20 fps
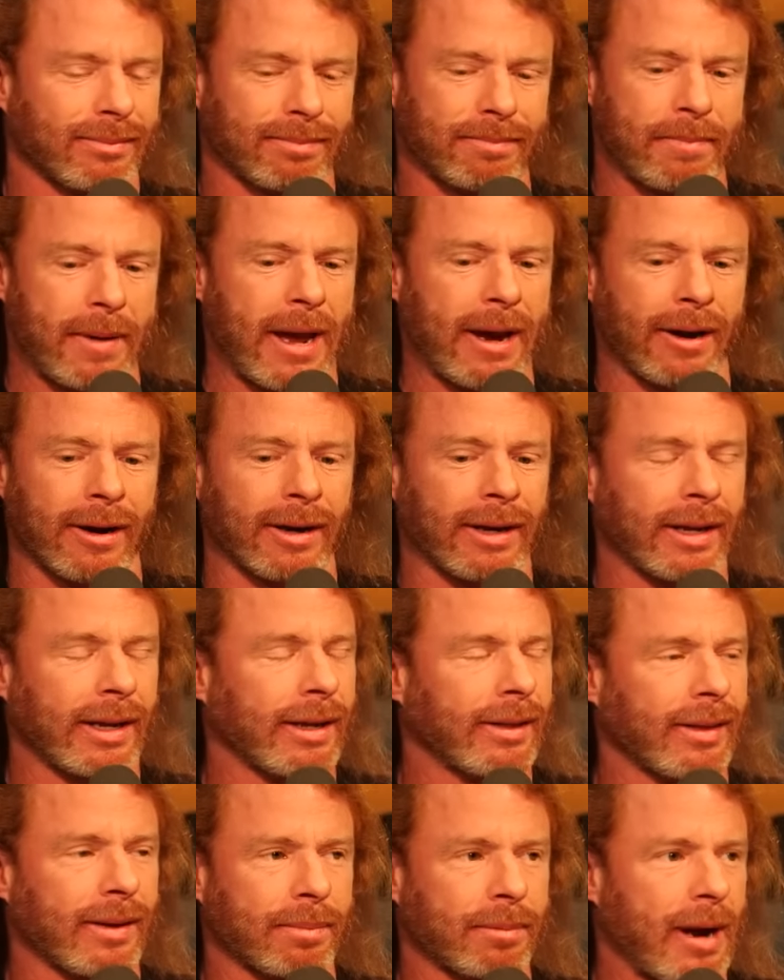
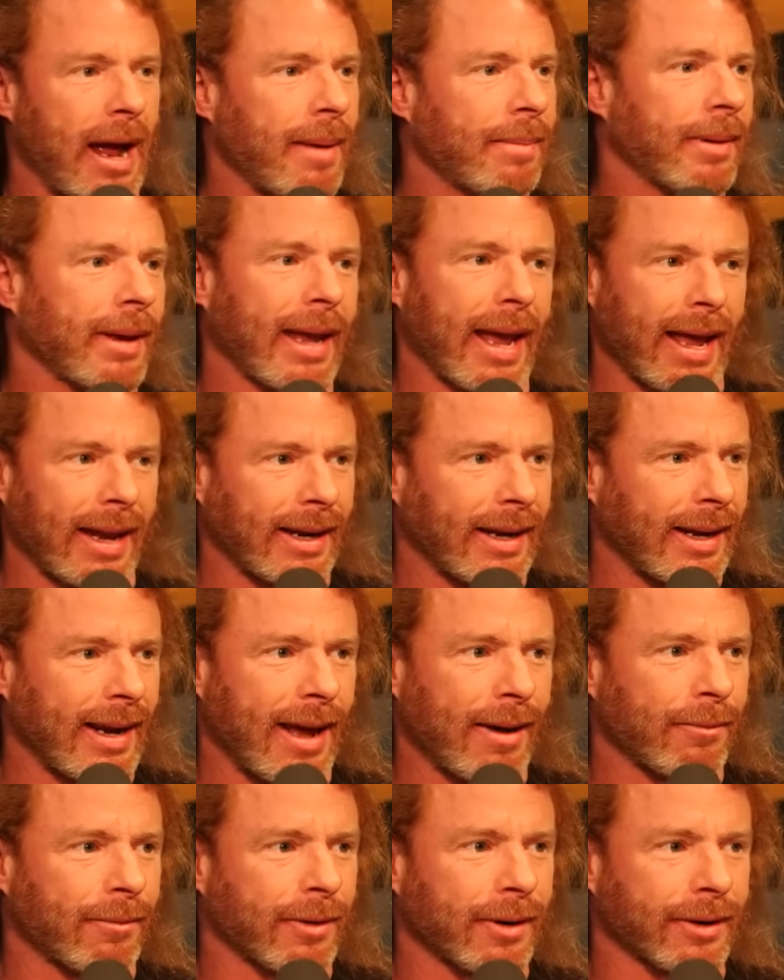parodying the propaganda
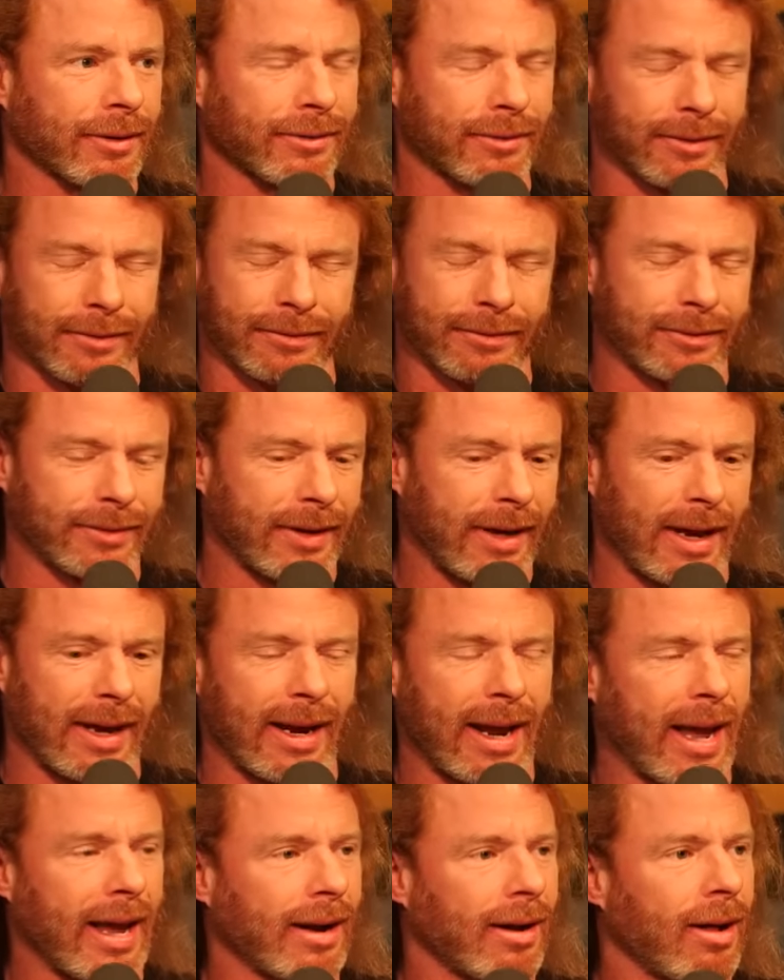networks of
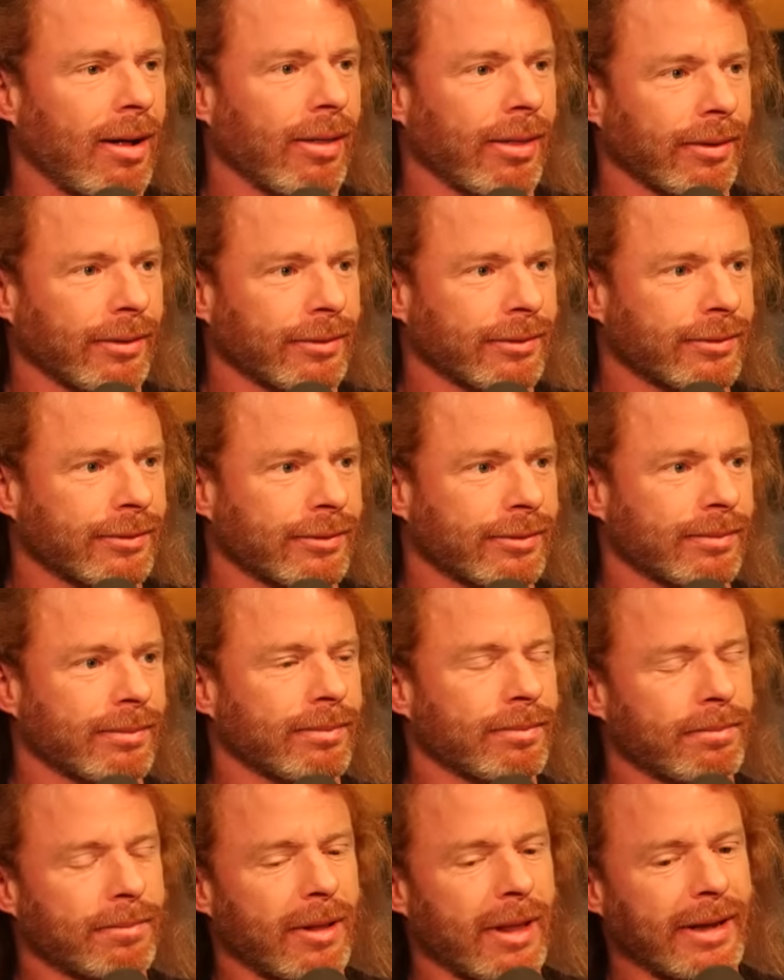CNN, all those
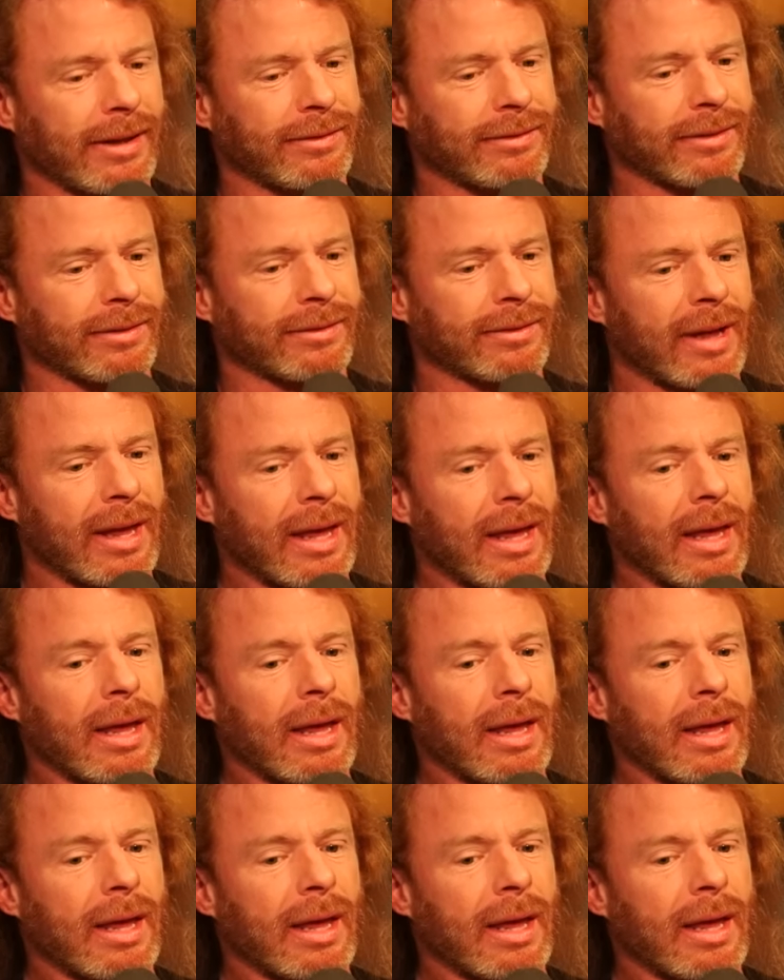places.